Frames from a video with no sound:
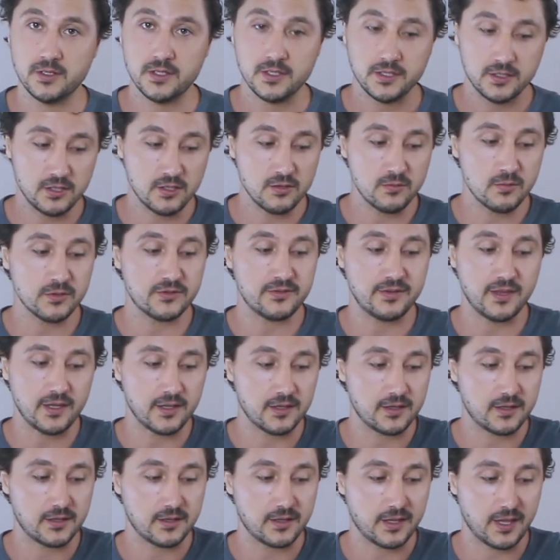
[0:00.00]
You will
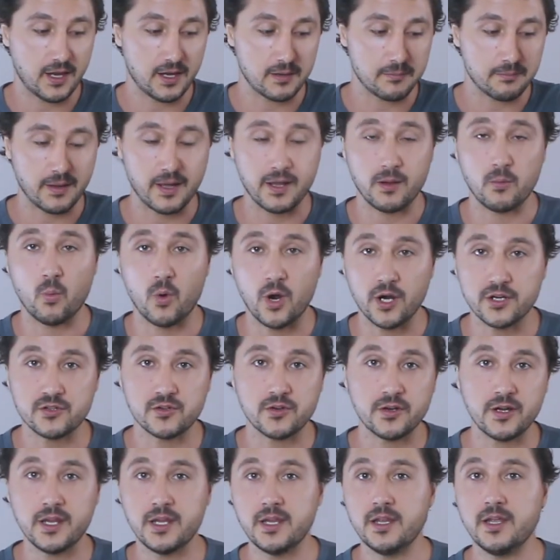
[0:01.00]
take care by
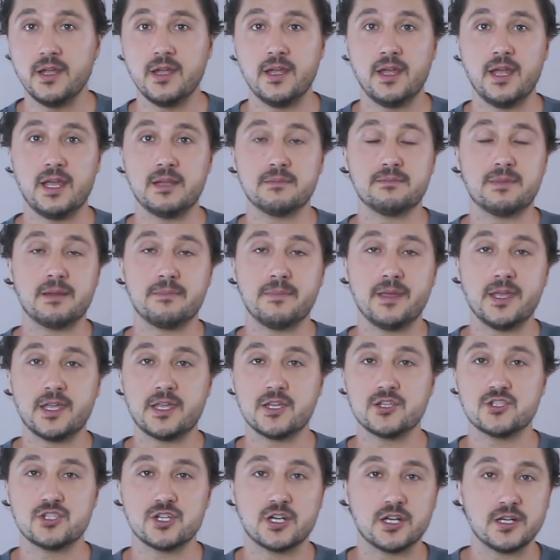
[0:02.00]
watering and by
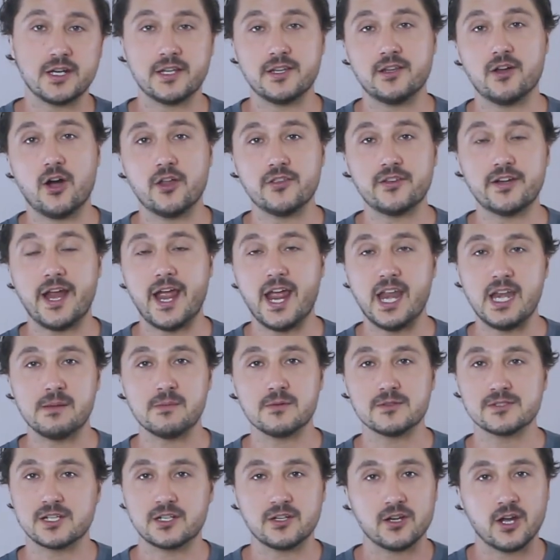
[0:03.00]
making sure that other
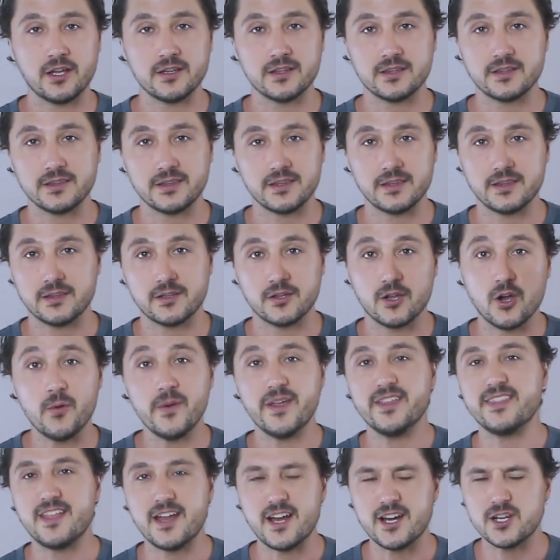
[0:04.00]
animals are not
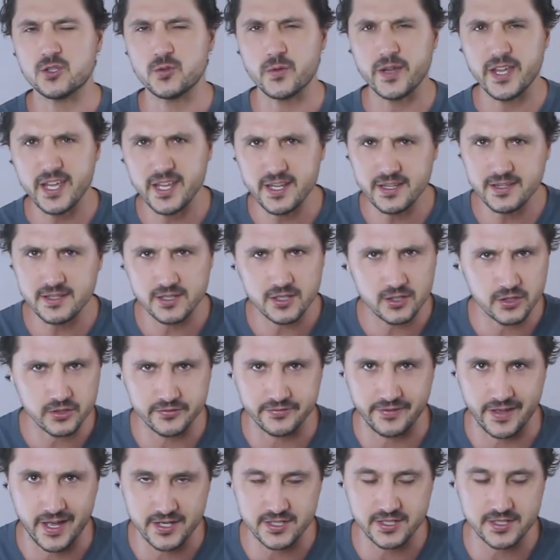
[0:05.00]
going there to eat your
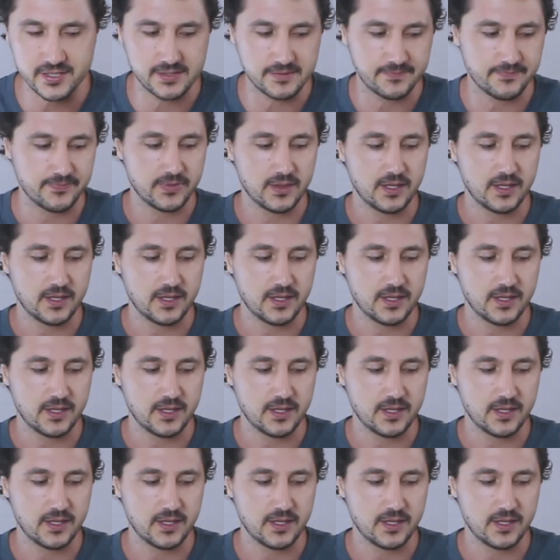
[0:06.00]
veggies,